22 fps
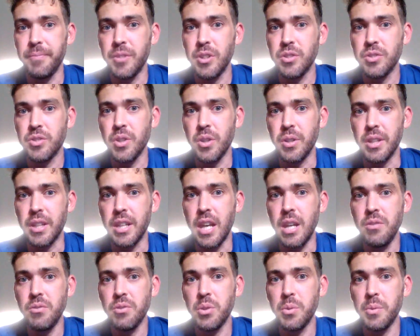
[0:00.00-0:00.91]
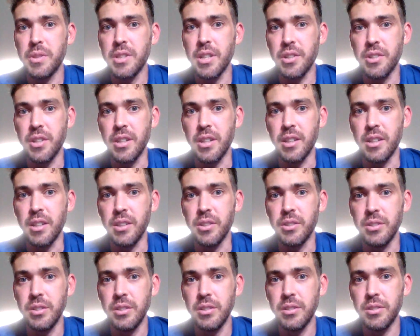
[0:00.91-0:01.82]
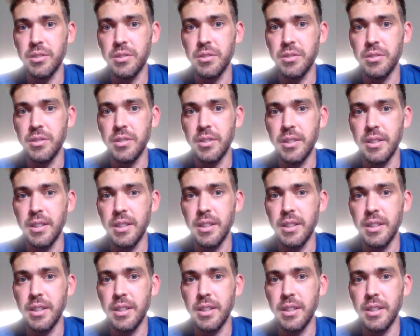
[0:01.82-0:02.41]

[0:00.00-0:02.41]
So the key rule with touching the clitoris